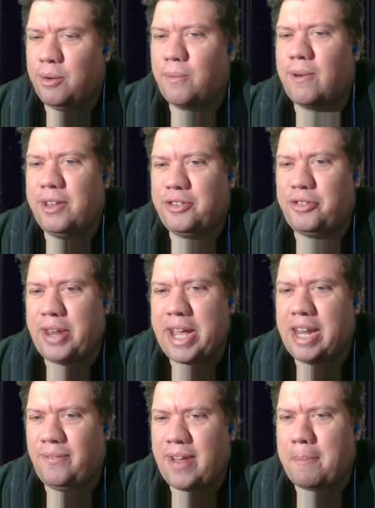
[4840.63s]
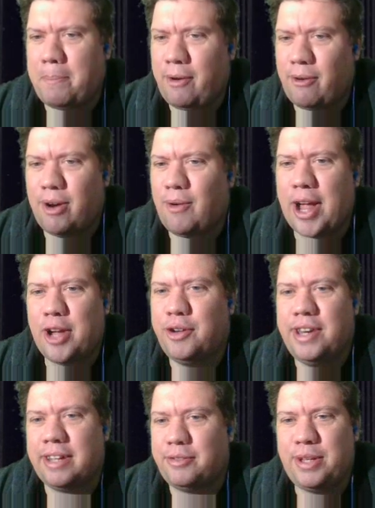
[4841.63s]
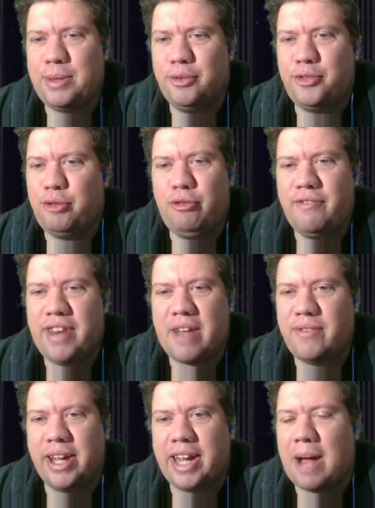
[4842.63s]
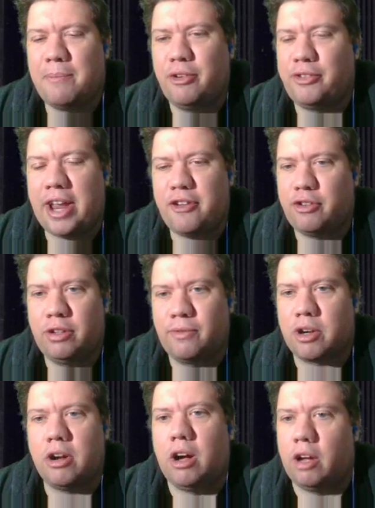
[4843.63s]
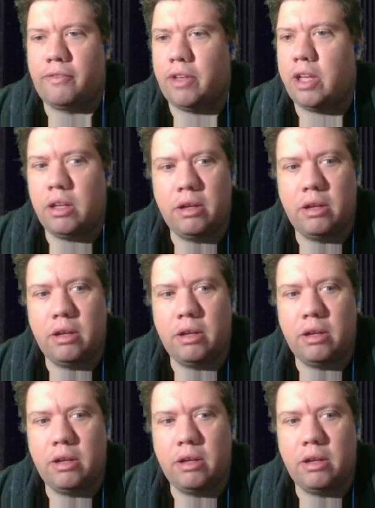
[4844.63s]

Whereas Sting and Vampiro, I could not see those two even having a conversation of coffee.